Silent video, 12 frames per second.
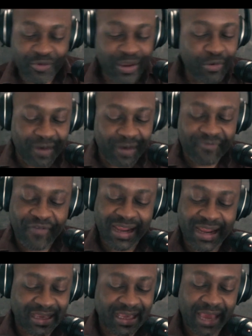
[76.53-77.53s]
we weren't
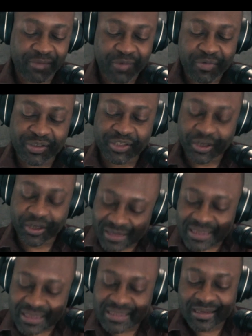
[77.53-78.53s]
fighting again. We were
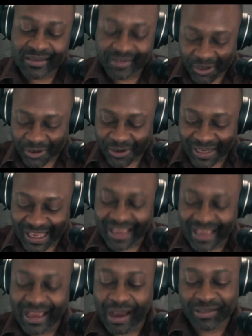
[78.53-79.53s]

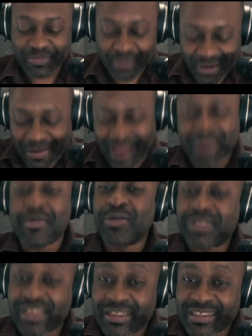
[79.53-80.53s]
journaling. I was putting my
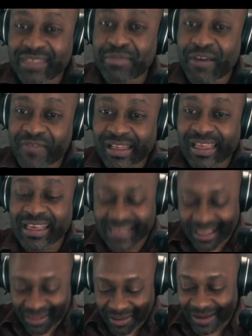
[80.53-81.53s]
emotions and my
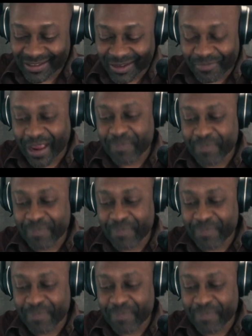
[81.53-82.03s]
feelings and thoughts on